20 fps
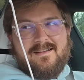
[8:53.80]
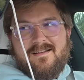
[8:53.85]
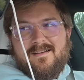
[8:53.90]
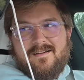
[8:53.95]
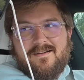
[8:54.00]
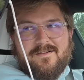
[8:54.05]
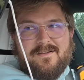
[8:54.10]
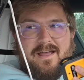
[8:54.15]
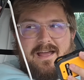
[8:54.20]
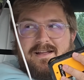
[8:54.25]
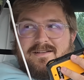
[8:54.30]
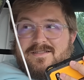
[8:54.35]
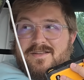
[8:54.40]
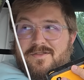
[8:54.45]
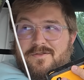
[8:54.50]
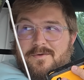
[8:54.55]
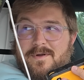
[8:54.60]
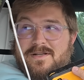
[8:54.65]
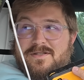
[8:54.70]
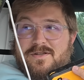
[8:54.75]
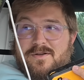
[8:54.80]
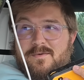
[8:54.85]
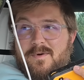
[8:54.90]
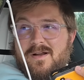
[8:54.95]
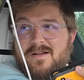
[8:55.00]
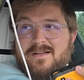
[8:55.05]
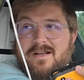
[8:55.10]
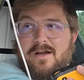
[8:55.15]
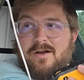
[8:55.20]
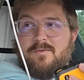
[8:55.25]
Okay, it's a 3, 2,
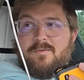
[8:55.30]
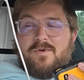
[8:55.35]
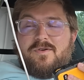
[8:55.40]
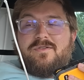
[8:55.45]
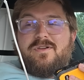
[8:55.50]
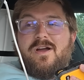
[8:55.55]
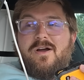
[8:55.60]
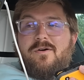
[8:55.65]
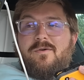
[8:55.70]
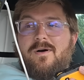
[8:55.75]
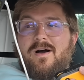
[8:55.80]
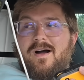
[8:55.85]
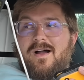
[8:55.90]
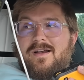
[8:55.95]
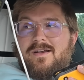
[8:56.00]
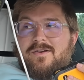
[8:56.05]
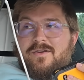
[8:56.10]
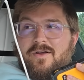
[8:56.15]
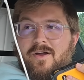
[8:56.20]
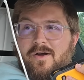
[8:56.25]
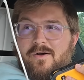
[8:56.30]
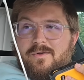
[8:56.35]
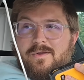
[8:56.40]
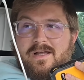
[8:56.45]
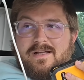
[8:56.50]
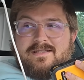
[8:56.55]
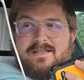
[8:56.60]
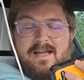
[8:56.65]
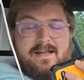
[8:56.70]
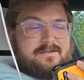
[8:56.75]
1, go. We'll go on go.
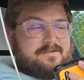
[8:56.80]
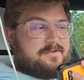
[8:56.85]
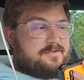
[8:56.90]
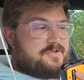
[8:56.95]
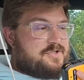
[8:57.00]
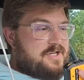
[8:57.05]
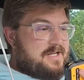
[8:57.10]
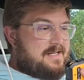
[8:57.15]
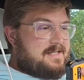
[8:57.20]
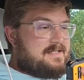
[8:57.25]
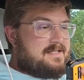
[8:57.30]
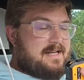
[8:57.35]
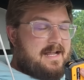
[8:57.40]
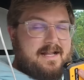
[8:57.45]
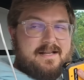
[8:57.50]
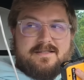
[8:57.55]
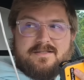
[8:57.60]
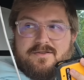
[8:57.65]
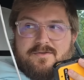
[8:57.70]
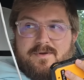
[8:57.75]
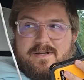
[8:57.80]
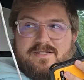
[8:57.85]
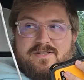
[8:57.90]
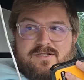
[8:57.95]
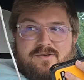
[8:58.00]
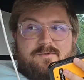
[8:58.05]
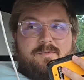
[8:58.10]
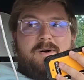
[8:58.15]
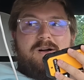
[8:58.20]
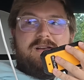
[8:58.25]
Let's enter cheetah stance. 3,
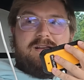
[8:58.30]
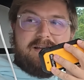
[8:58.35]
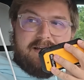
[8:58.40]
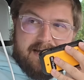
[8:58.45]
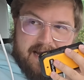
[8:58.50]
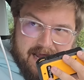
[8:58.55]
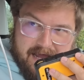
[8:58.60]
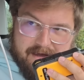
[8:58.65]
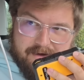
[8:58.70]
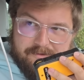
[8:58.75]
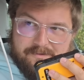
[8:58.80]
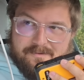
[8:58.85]
2, 1, now.